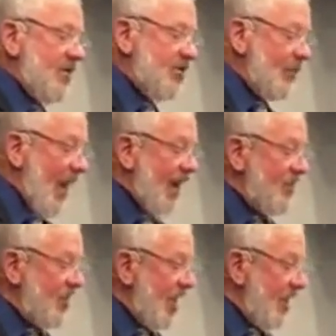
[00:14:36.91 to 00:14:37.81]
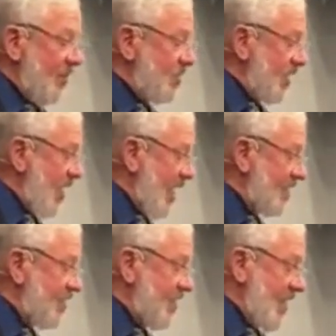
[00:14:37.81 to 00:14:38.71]
despite Jacob's
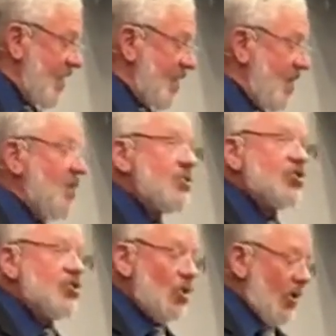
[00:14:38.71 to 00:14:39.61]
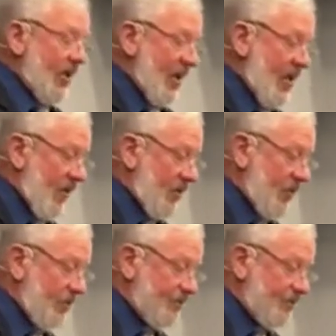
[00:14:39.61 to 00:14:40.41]
less than sterling character.